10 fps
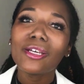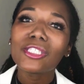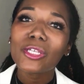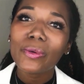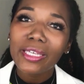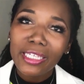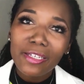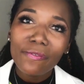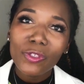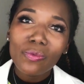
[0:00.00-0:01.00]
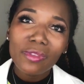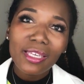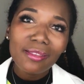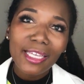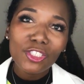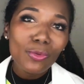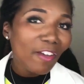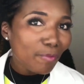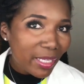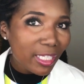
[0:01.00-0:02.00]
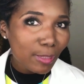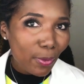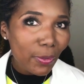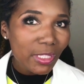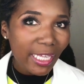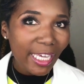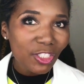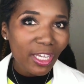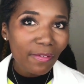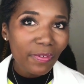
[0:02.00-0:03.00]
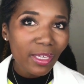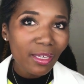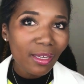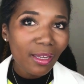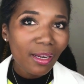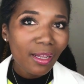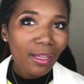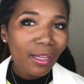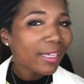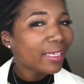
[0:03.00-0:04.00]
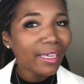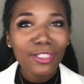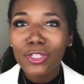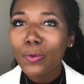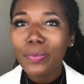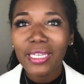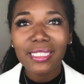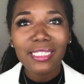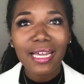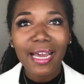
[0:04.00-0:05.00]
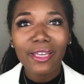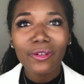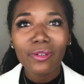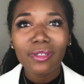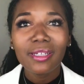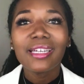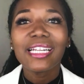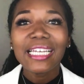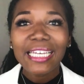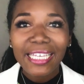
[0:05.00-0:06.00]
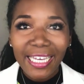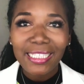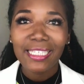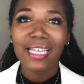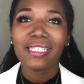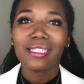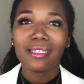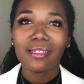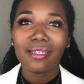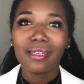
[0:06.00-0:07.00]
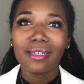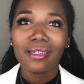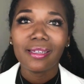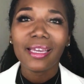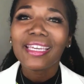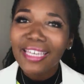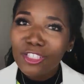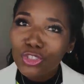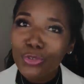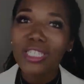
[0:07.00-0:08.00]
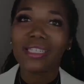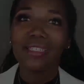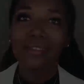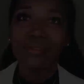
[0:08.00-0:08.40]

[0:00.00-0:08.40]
So if you think that you have been exposed to HIV, again, don't be in denial. Get tested and get treated.